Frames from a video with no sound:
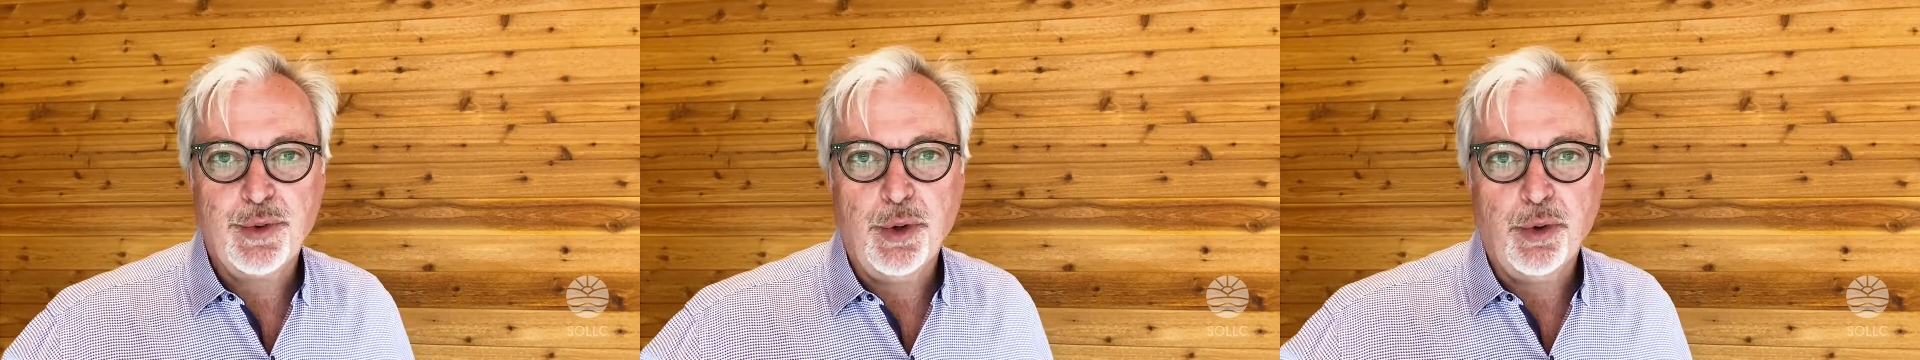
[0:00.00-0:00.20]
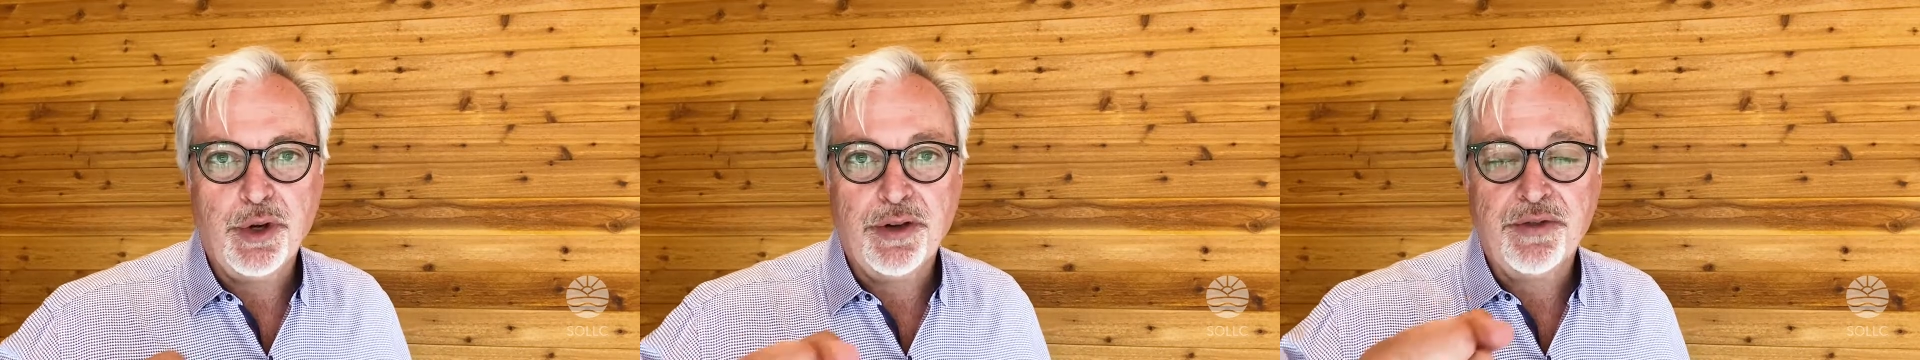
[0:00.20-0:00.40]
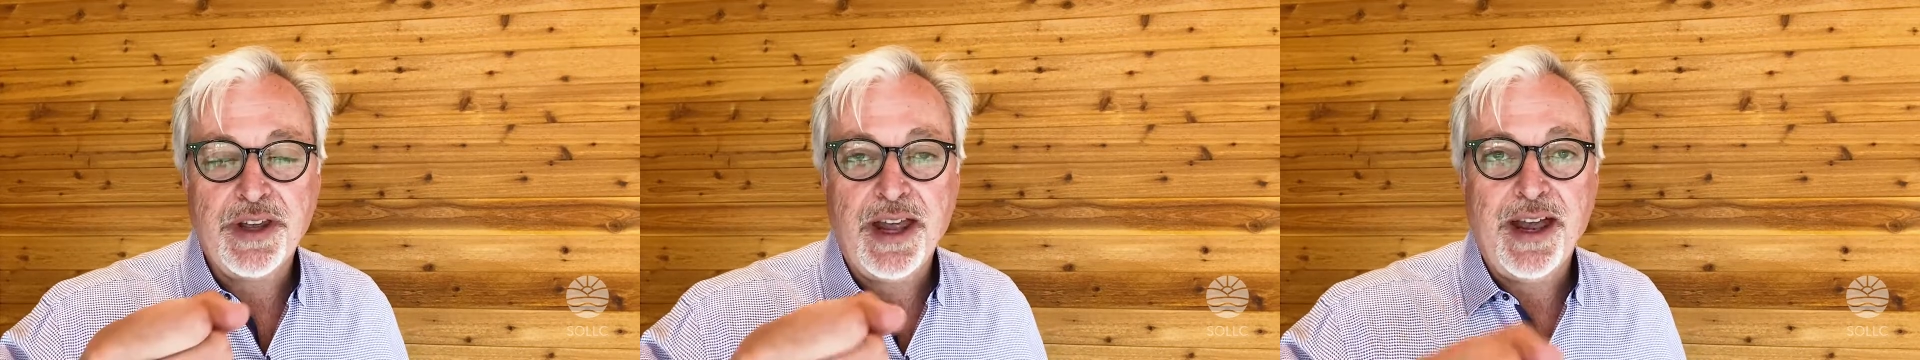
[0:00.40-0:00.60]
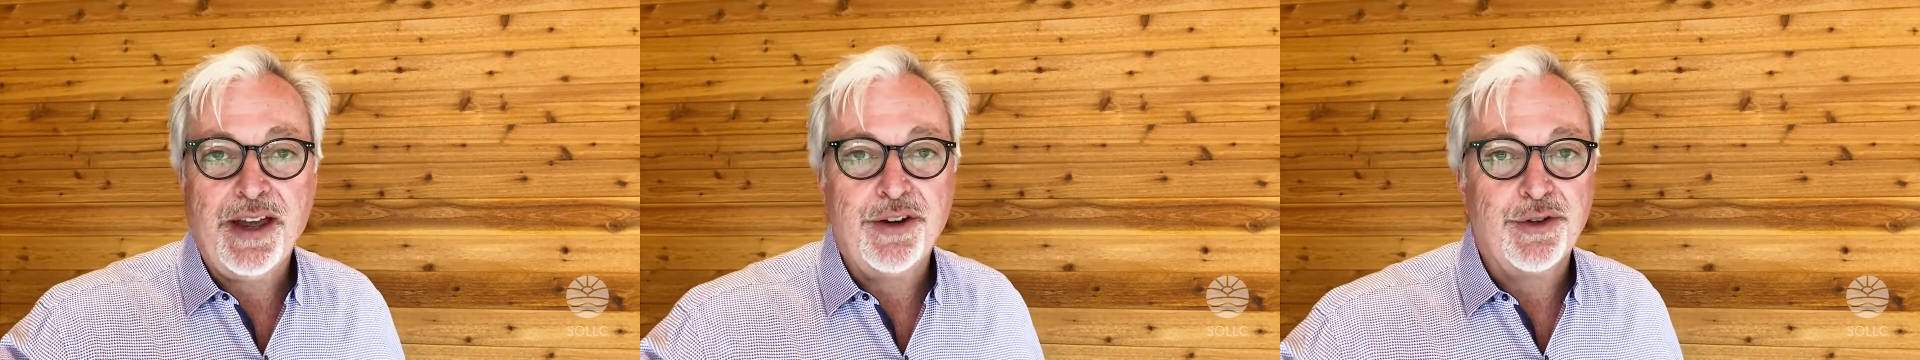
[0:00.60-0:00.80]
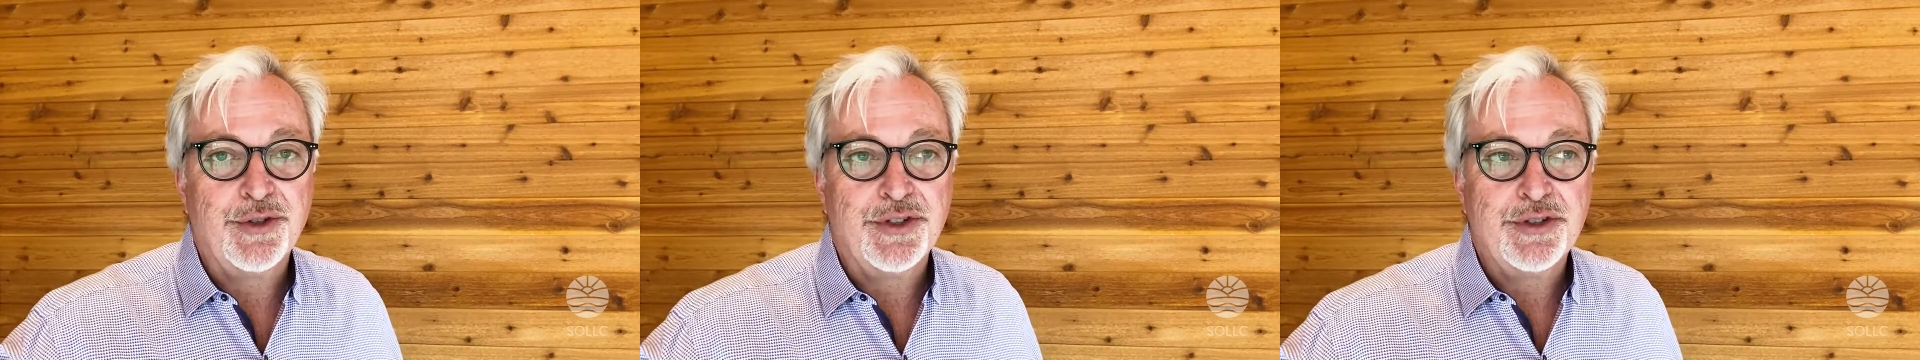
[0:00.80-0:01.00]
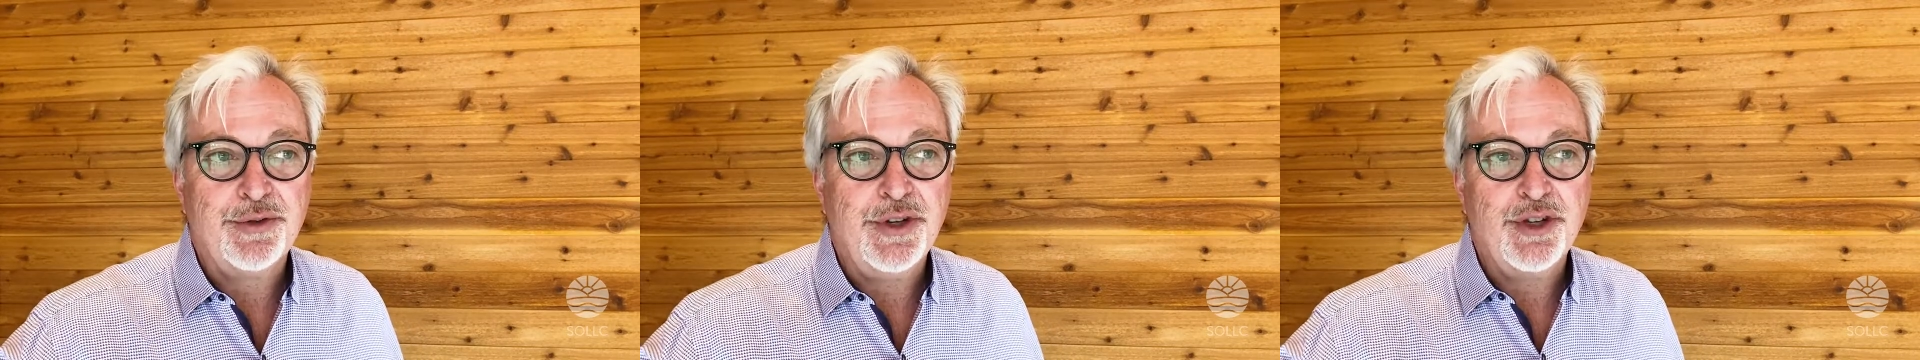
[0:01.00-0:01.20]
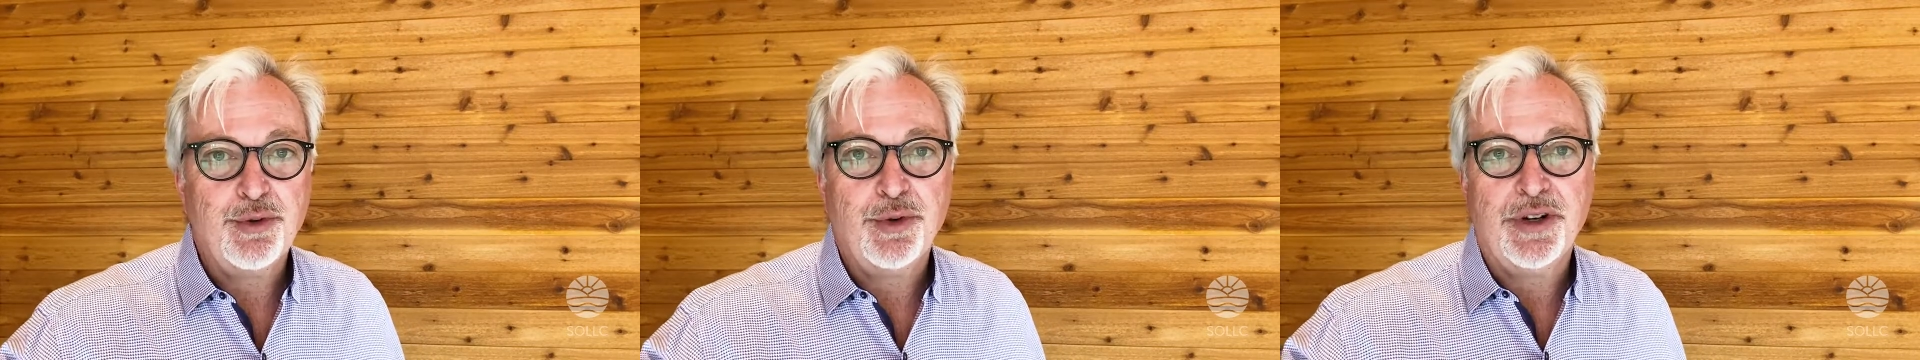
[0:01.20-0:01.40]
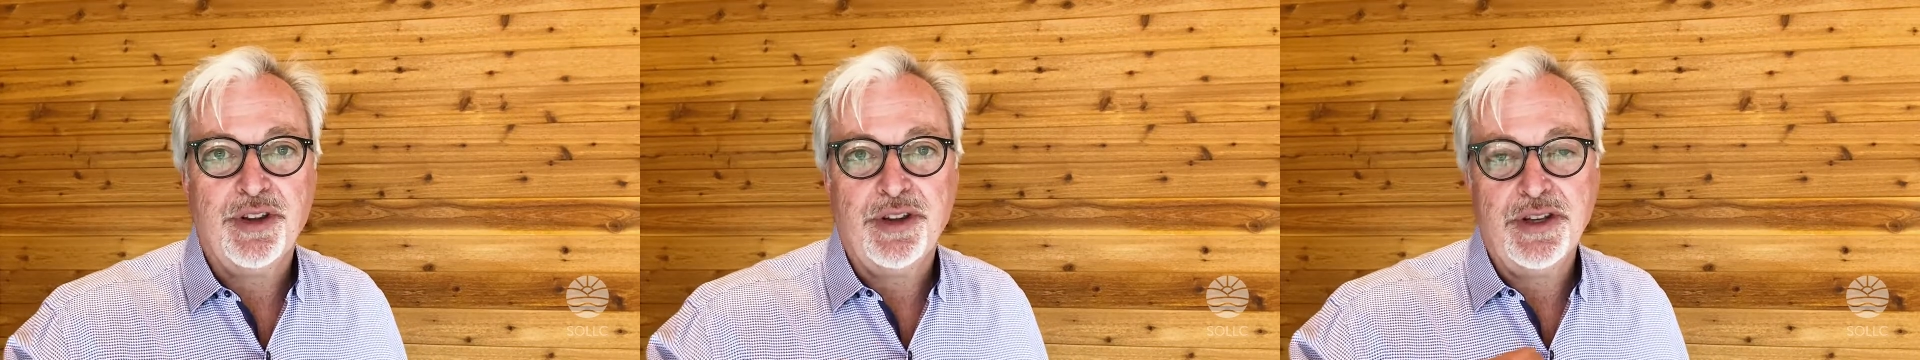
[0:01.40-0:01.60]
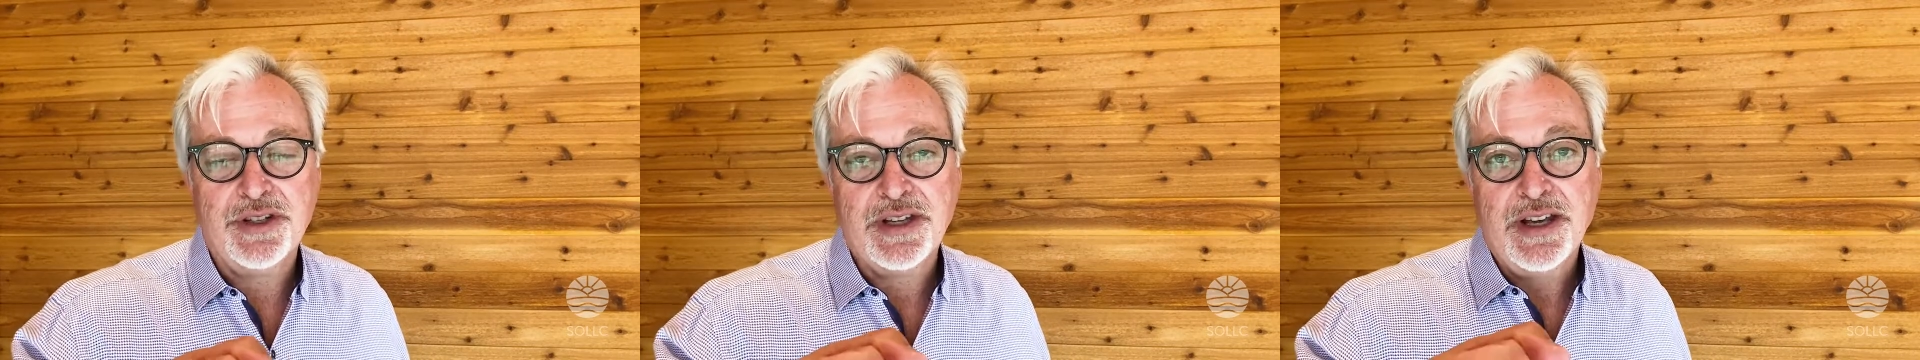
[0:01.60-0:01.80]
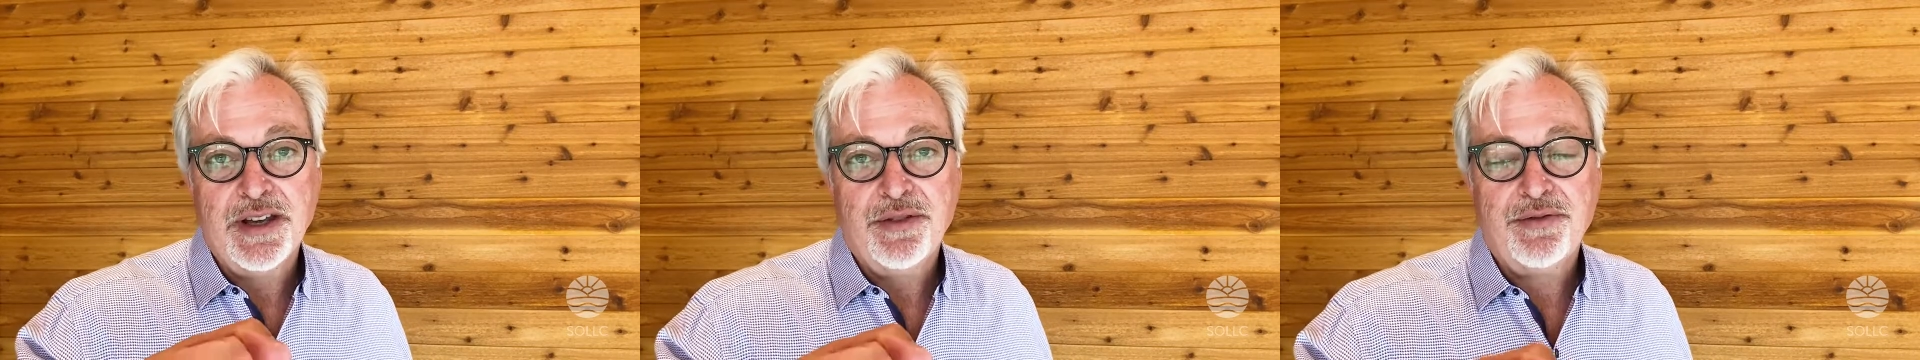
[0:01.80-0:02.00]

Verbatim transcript: we will give candles to each one of these